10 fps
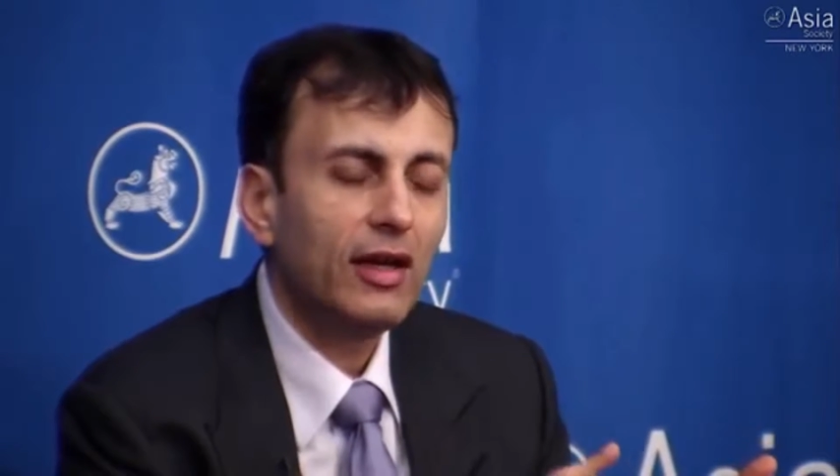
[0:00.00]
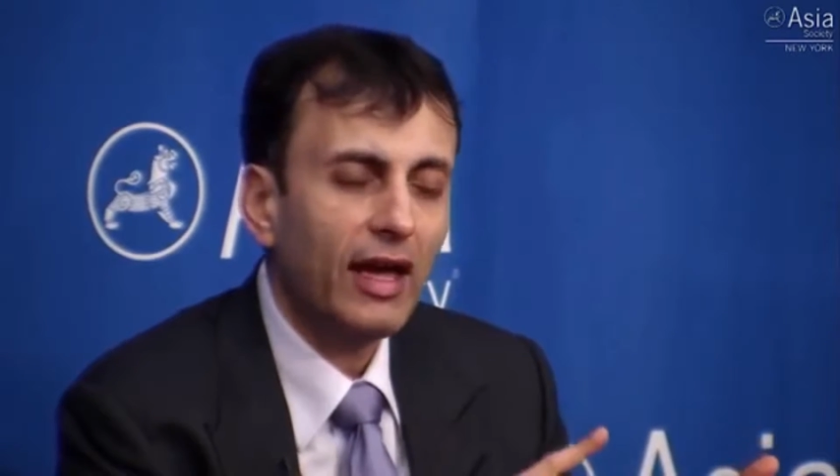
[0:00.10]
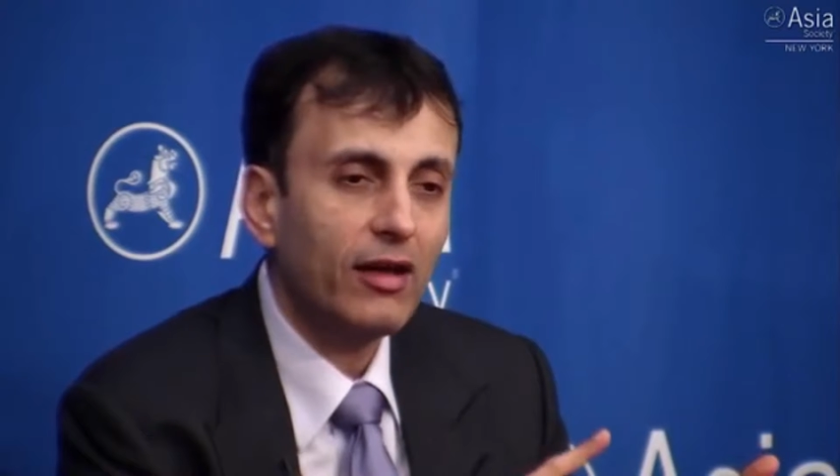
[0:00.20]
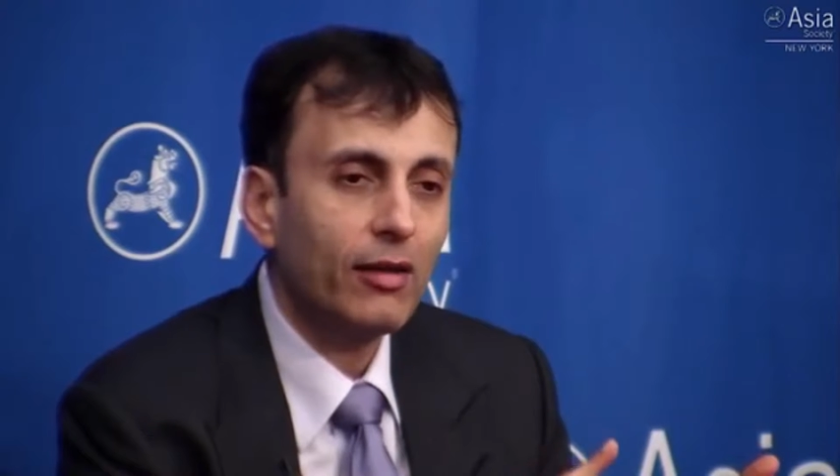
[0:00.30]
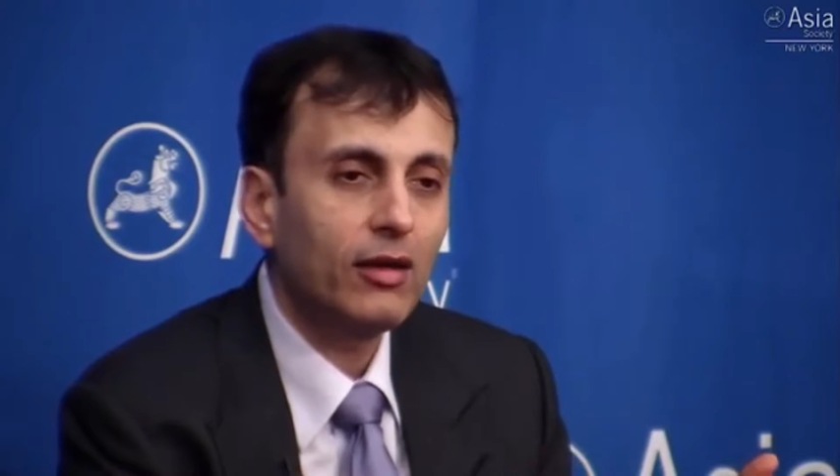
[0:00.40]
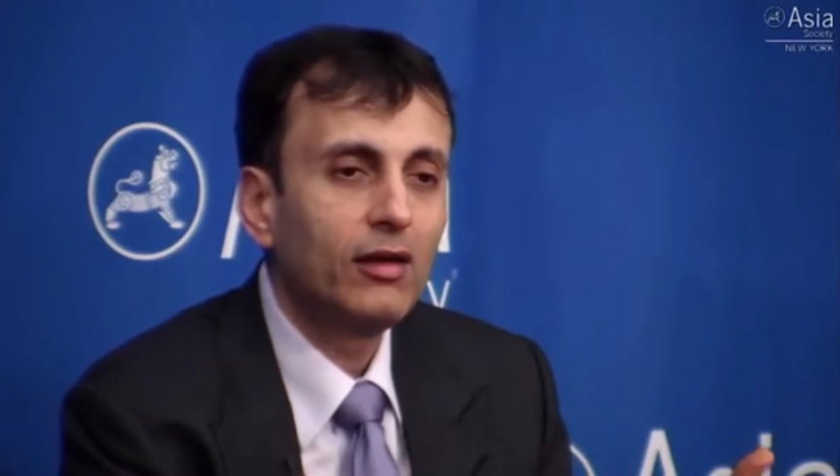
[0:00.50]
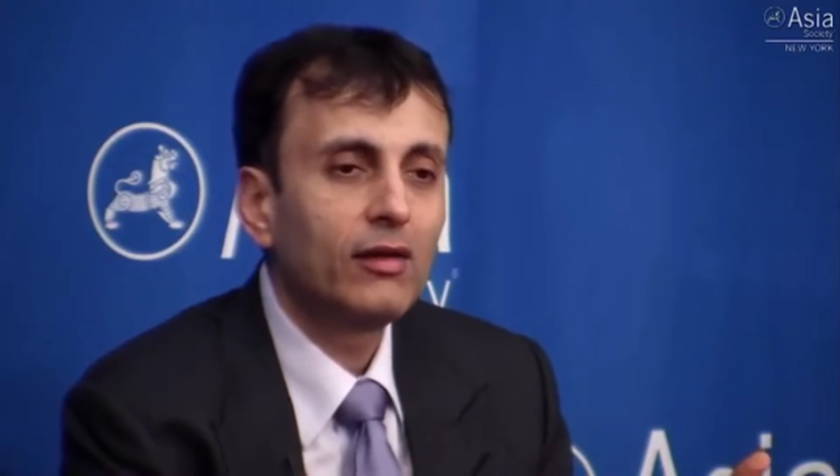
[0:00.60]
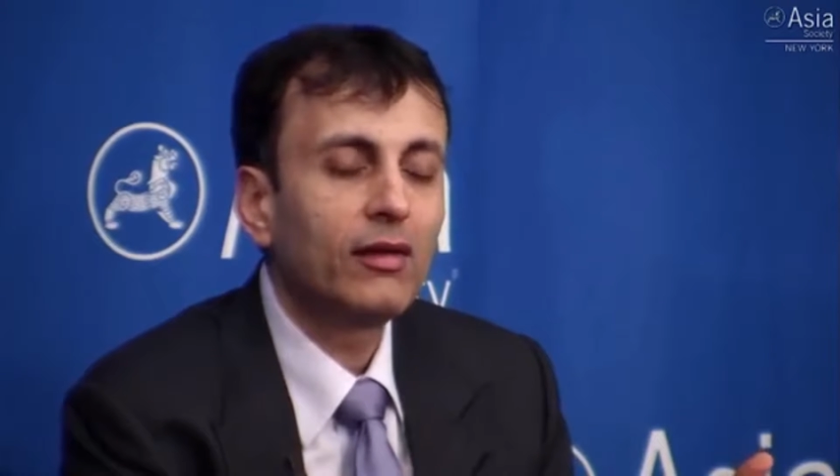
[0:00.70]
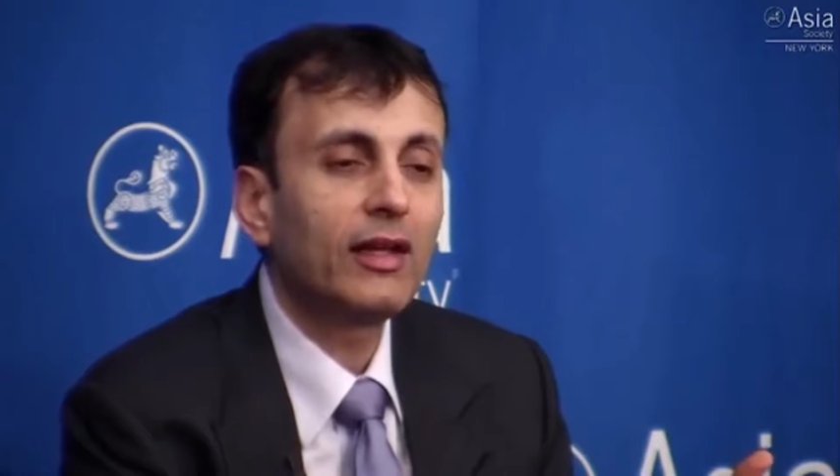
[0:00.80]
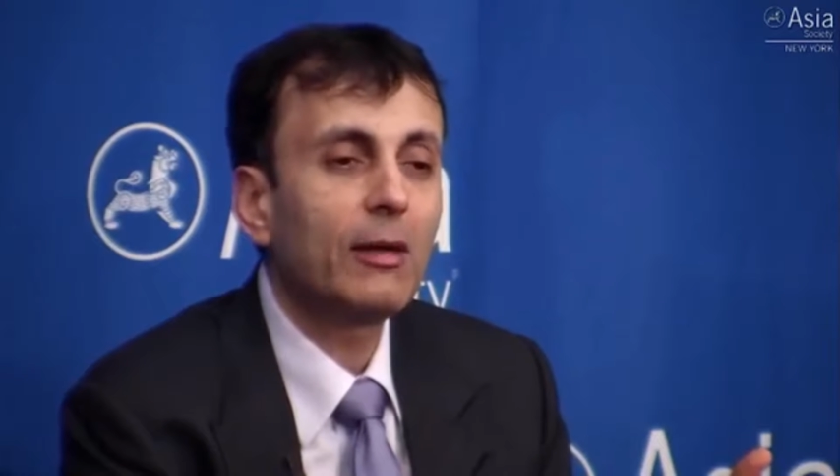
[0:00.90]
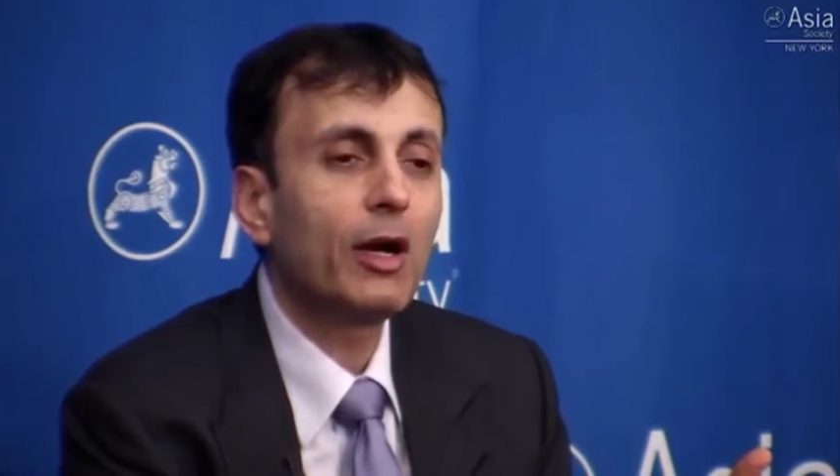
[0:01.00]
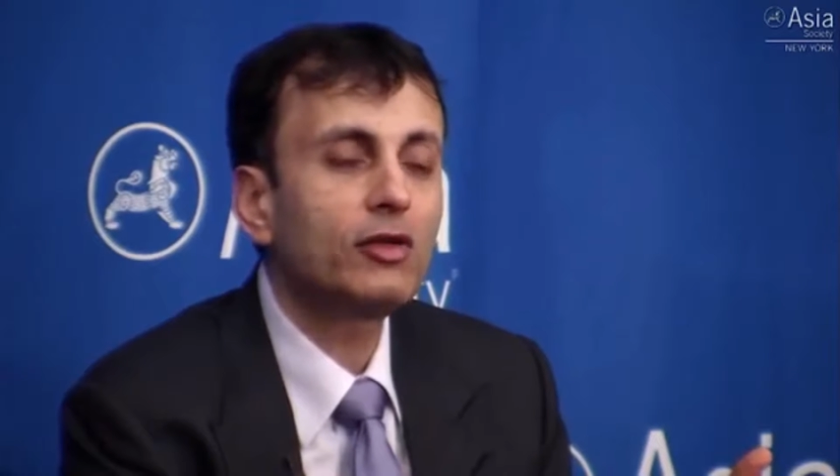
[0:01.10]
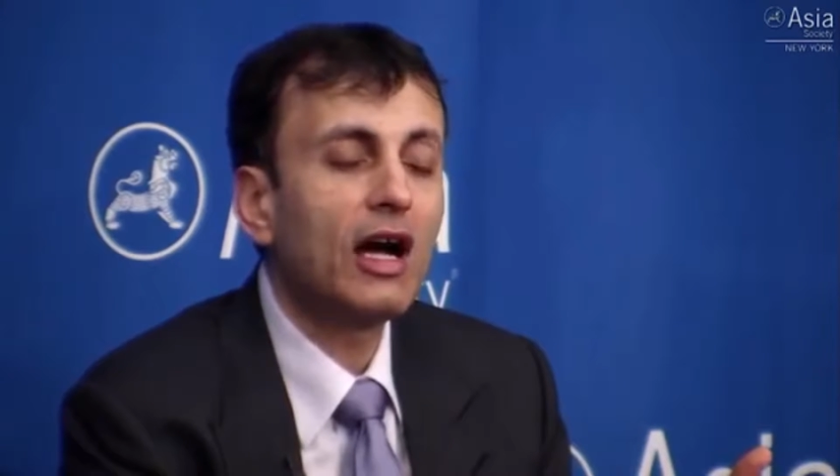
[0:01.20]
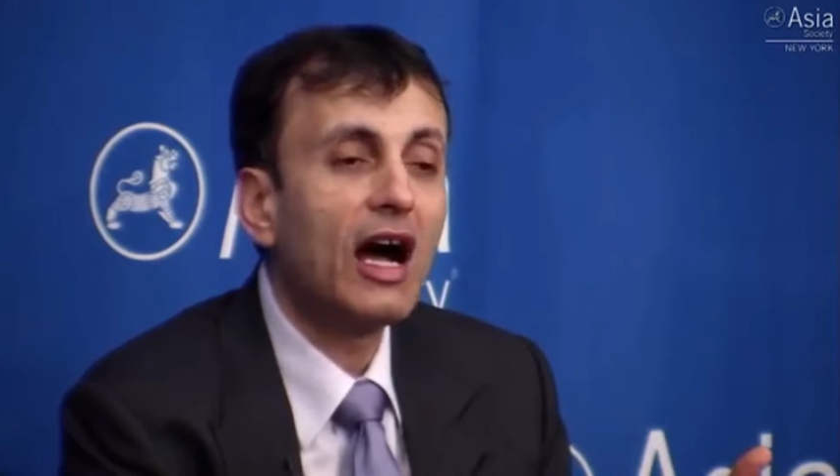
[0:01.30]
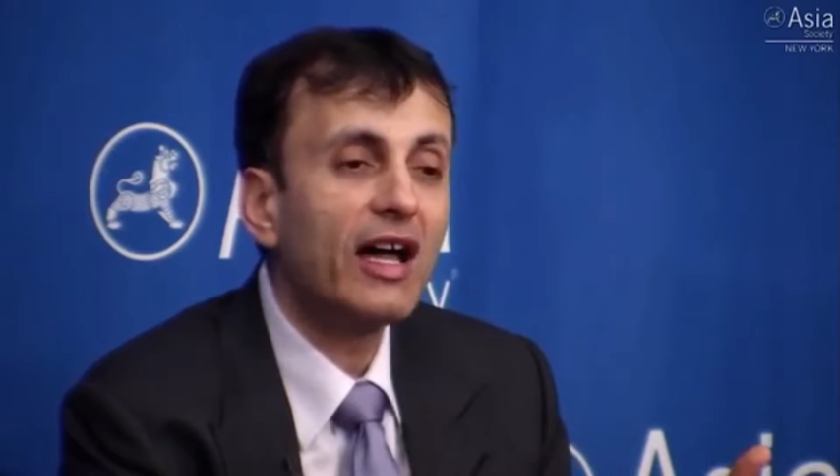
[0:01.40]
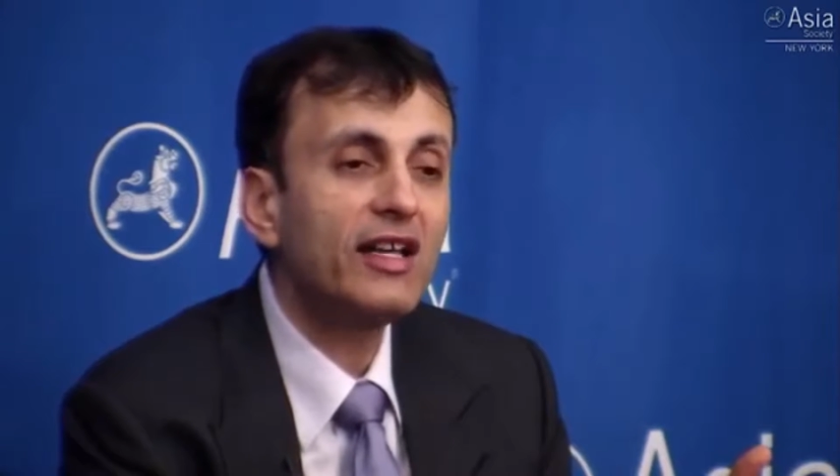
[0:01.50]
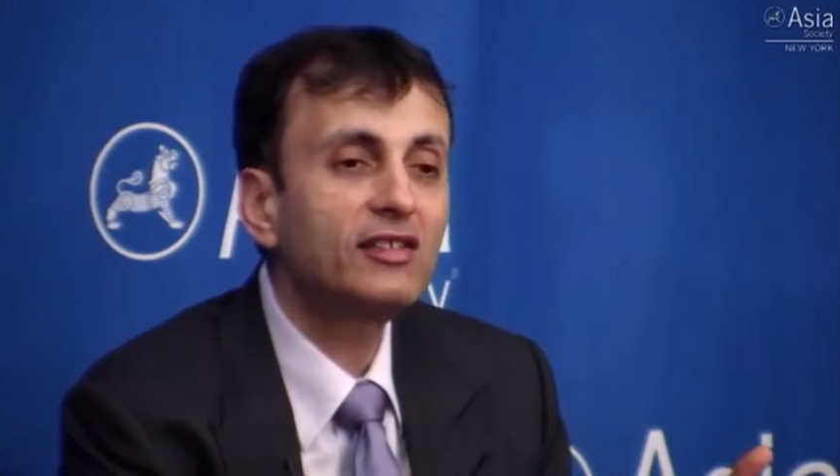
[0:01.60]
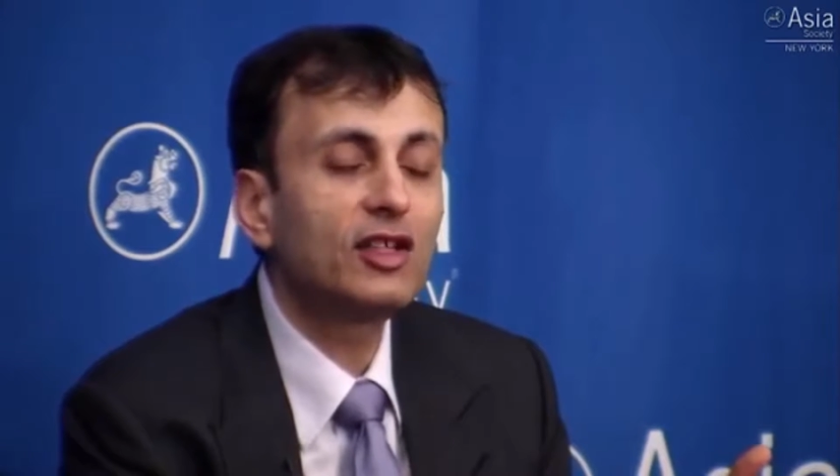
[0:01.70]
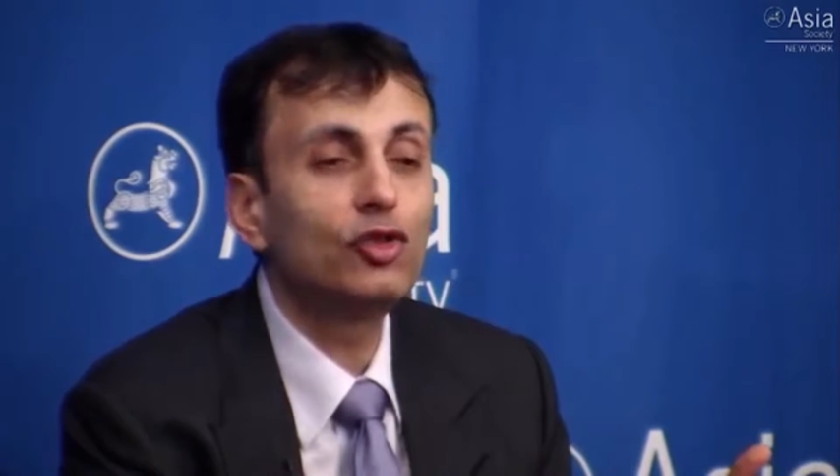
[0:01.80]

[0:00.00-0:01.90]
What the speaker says: and like about the highest